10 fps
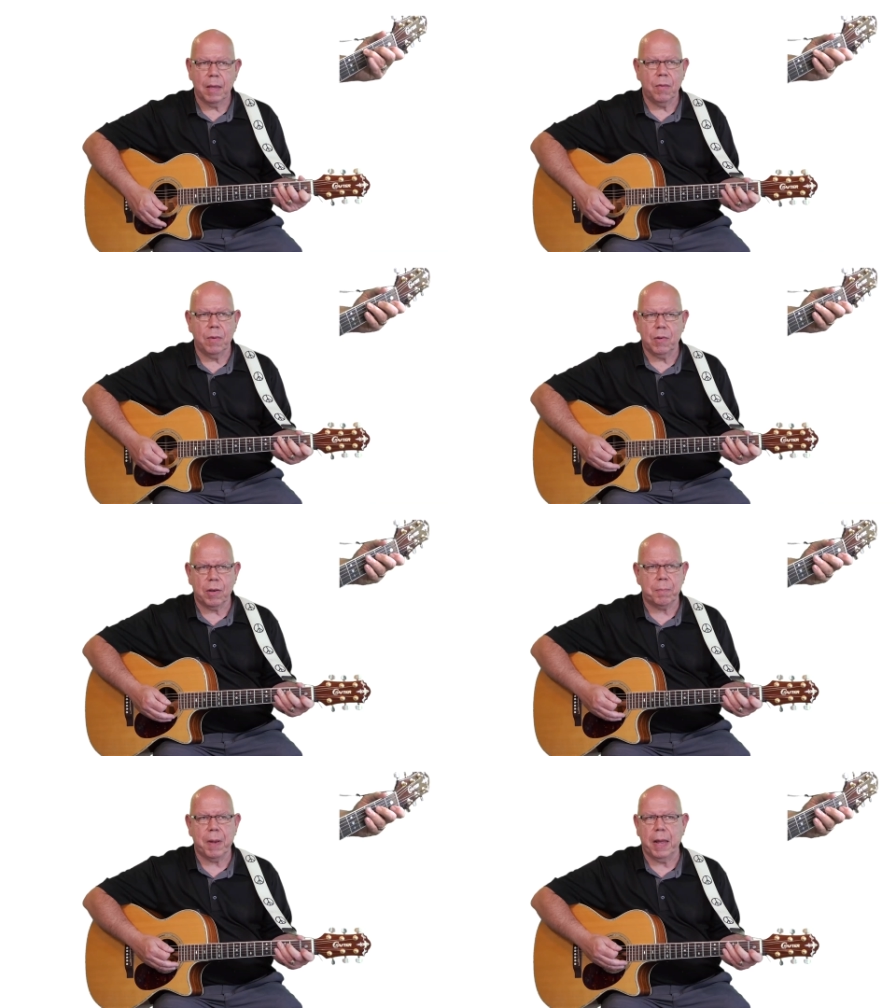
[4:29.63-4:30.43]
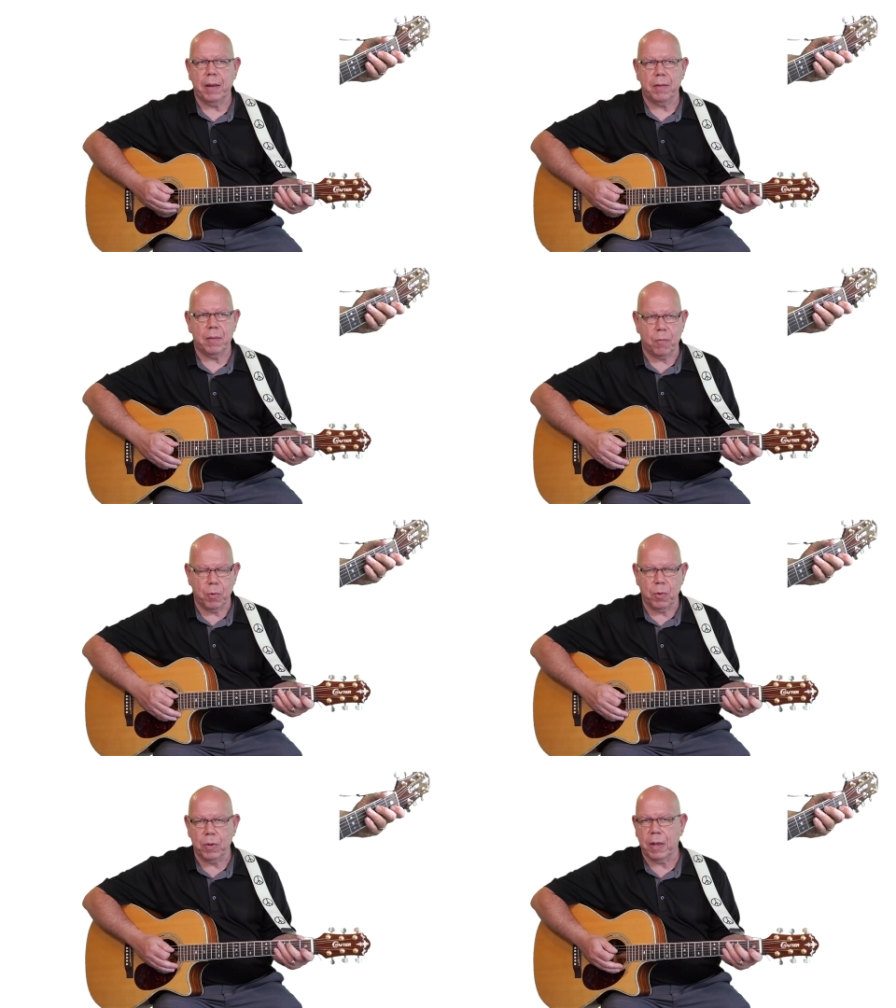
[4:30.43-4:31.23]
you would just play the
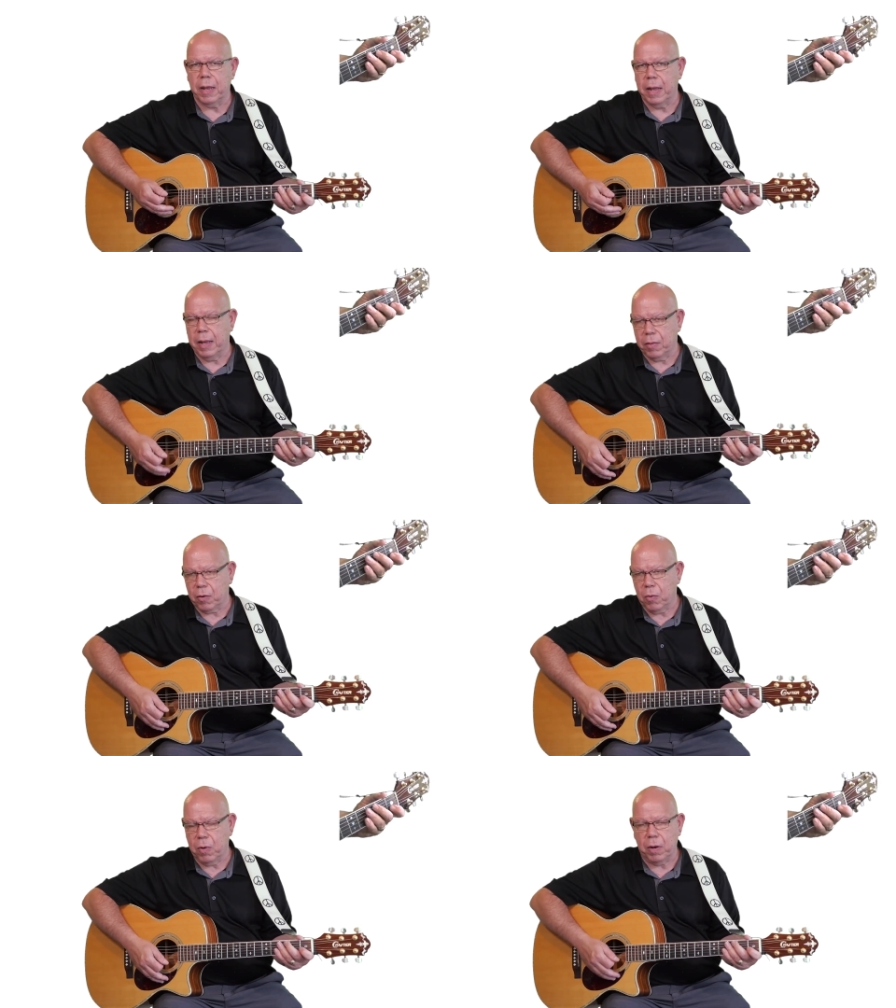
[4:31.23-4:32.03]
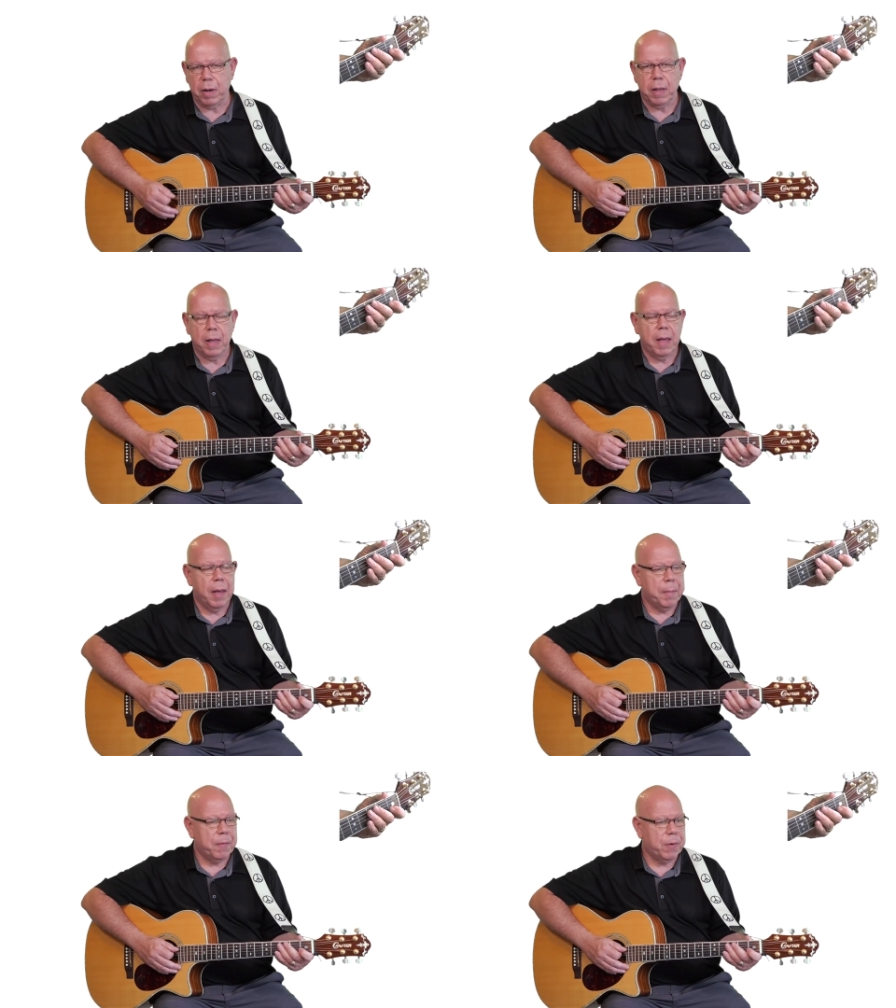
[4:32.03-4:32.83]
root and the chord.
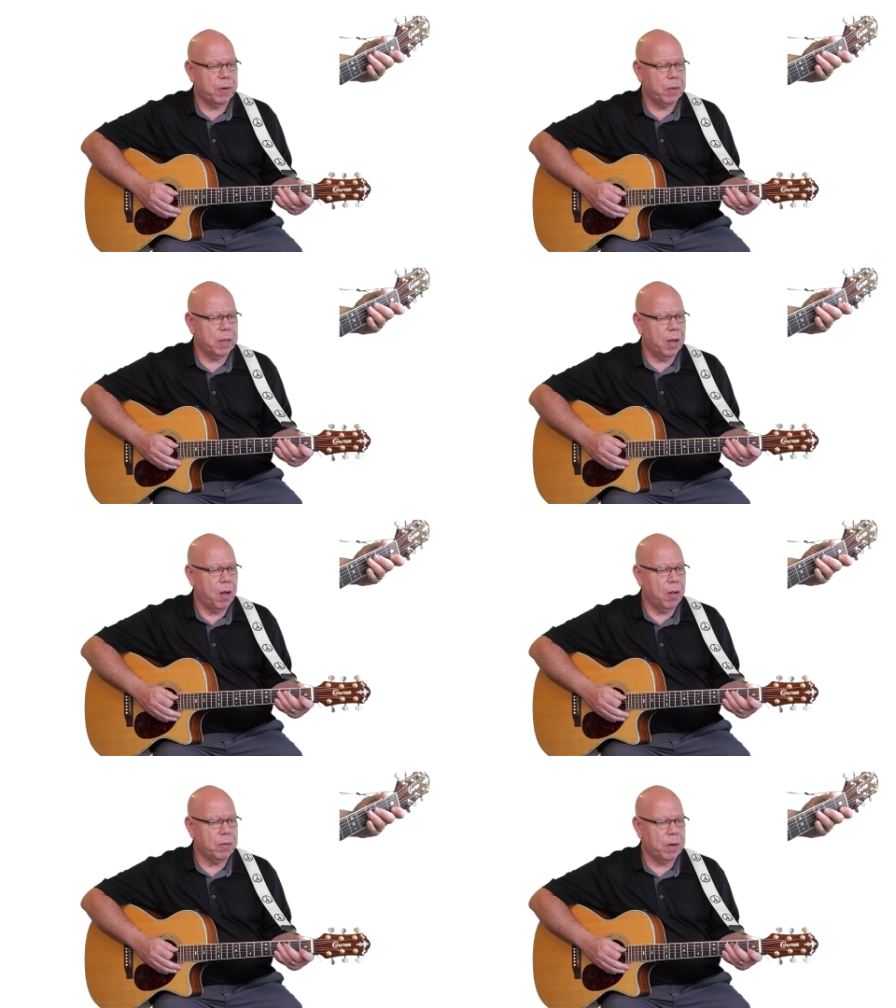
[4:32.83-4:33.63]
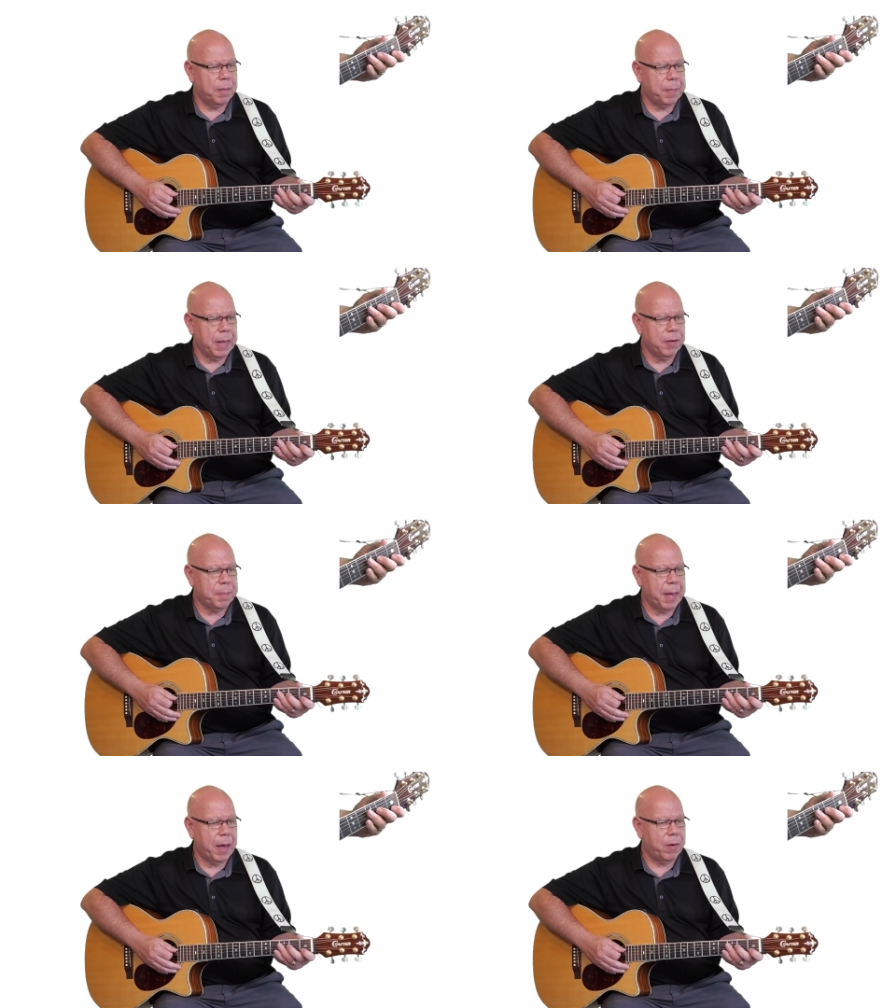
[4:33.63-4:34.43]
But if you're doing the alternate bass
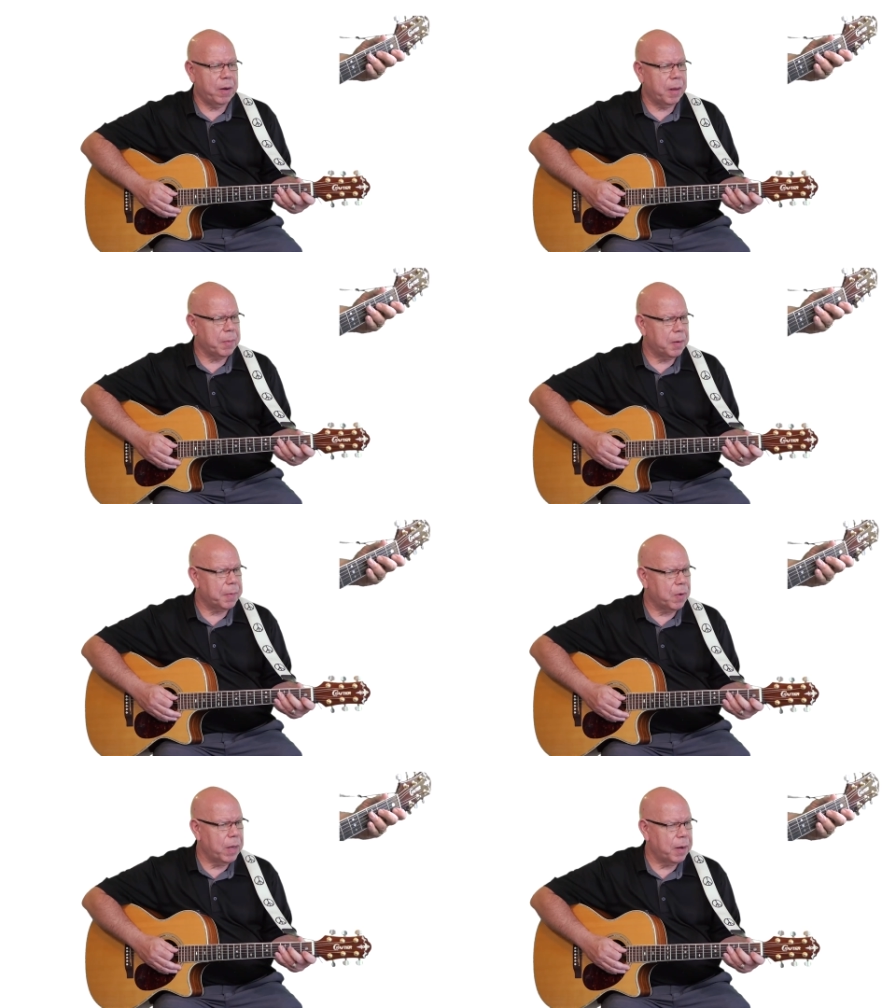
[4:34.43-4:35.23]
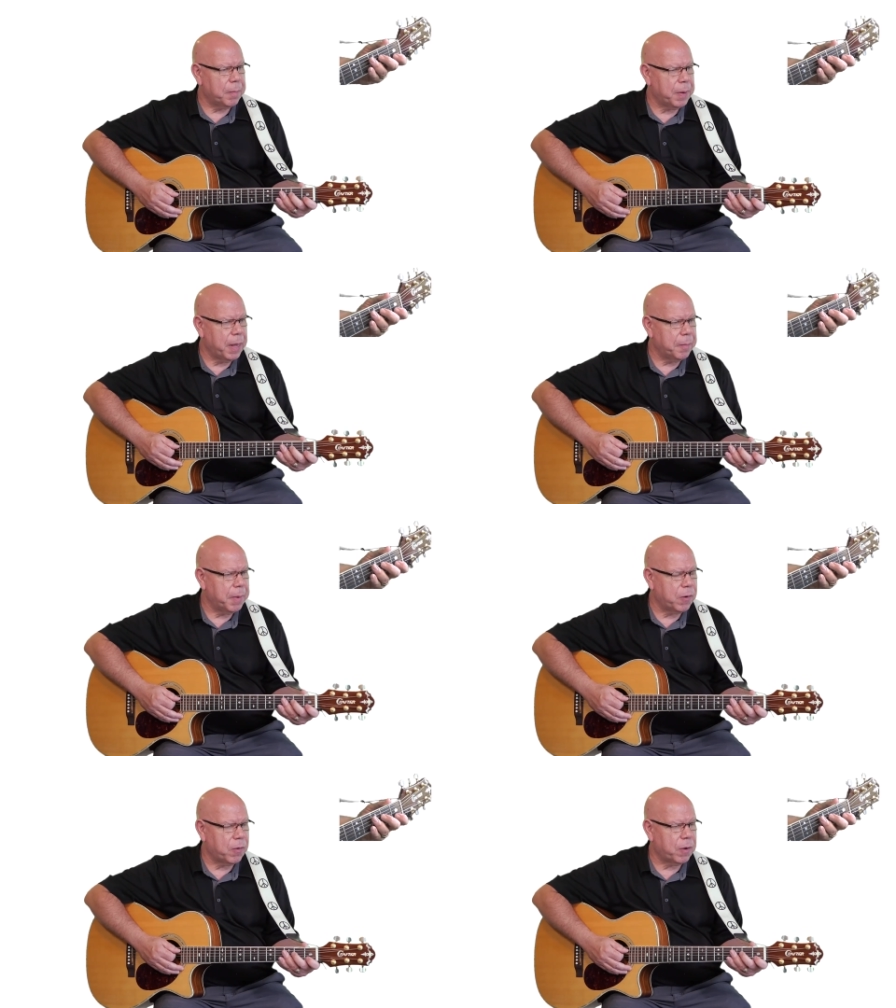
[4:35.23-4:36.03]
pattern, I'm going to go ahead and play
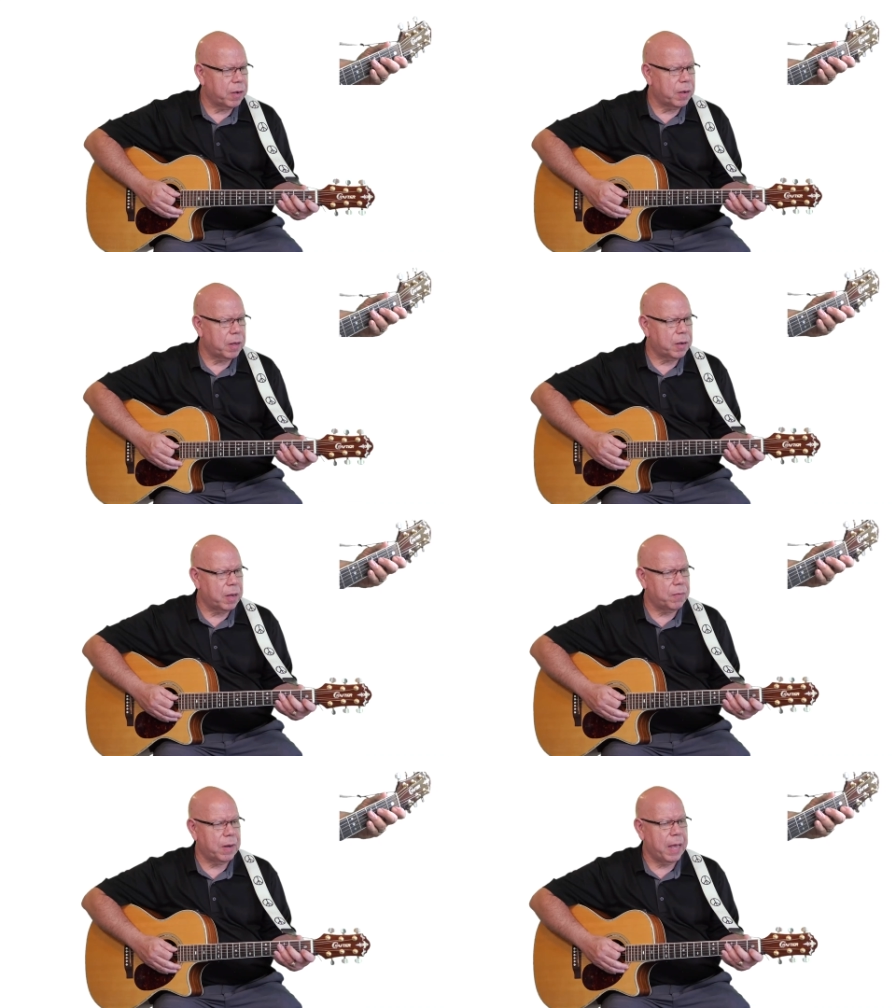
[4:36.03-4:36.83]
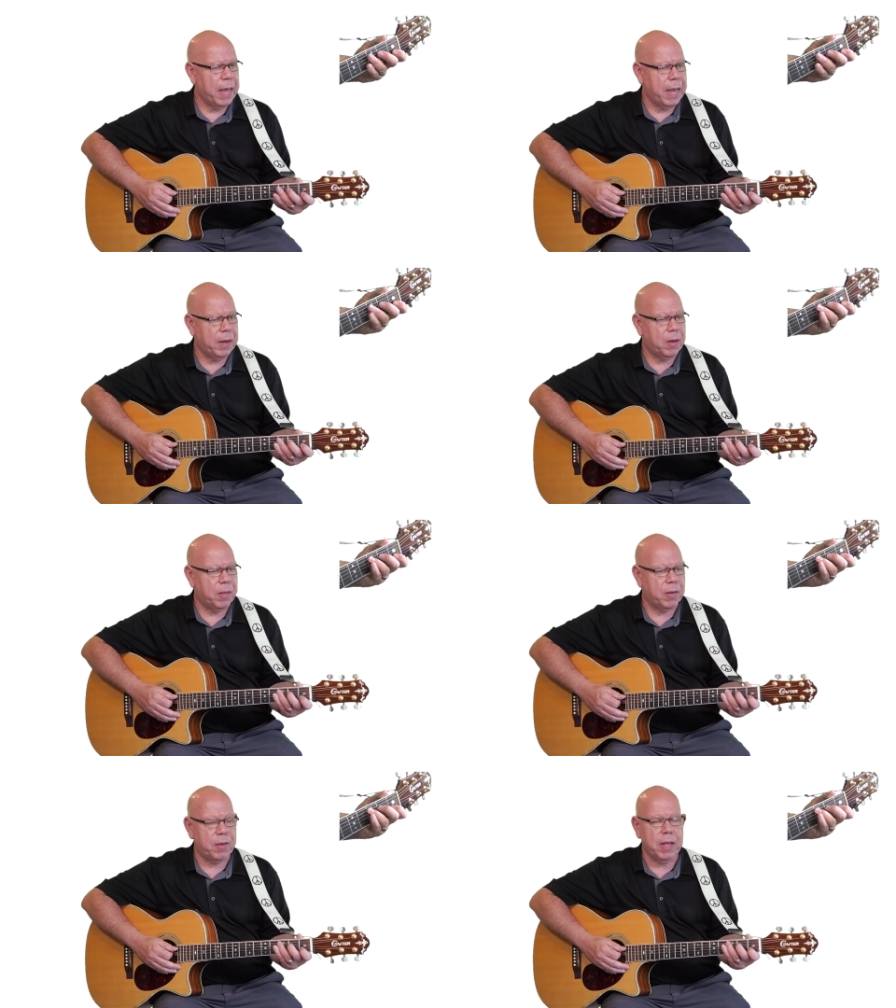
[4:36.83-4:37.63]
measure 6, 7, 8
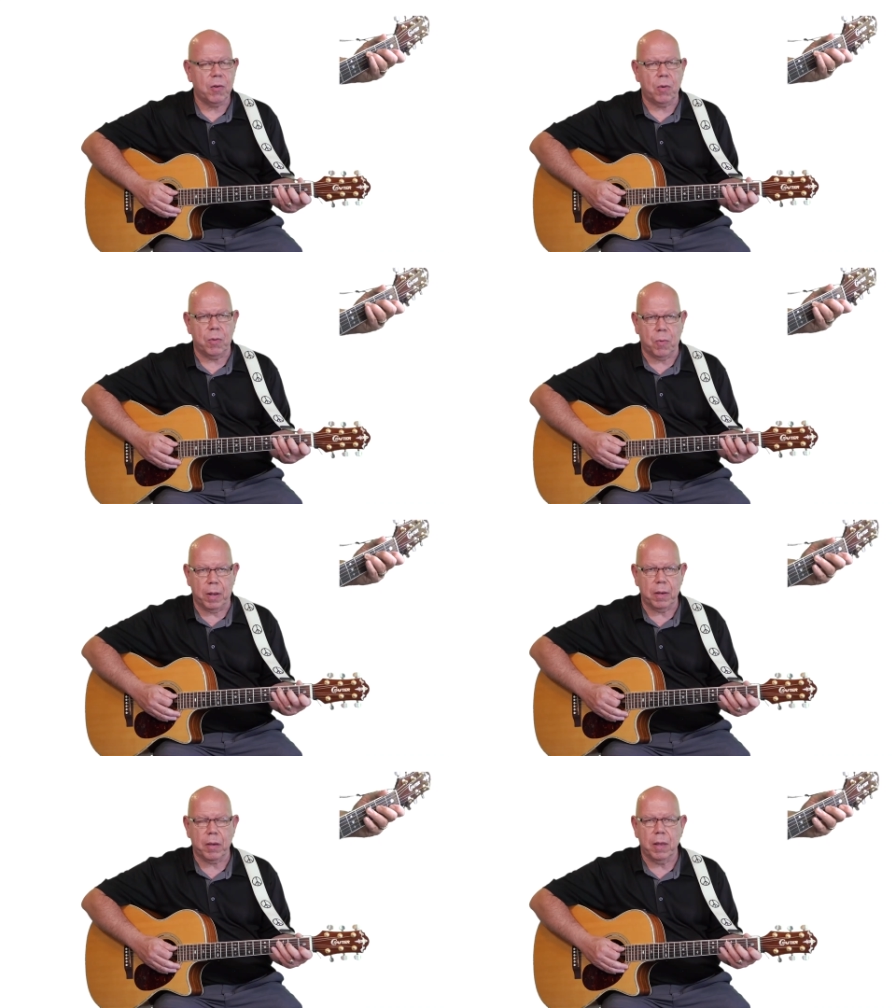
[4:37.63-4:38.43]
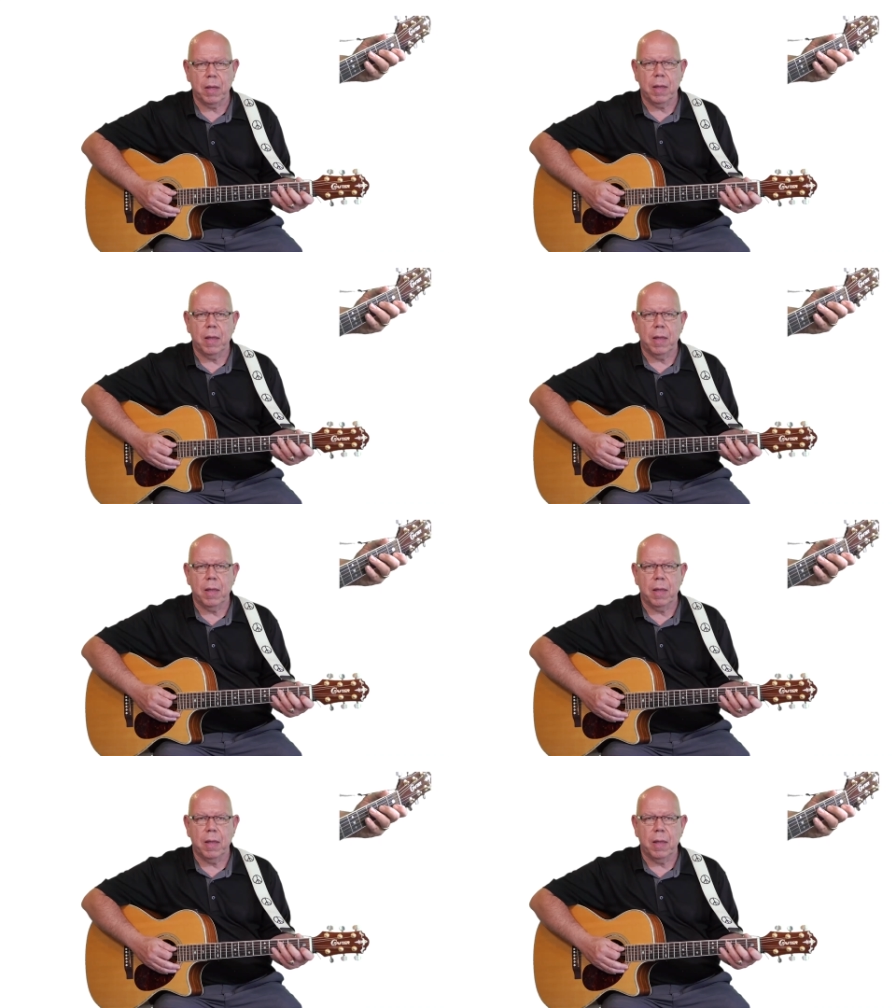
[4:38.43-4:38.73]
on the C chord once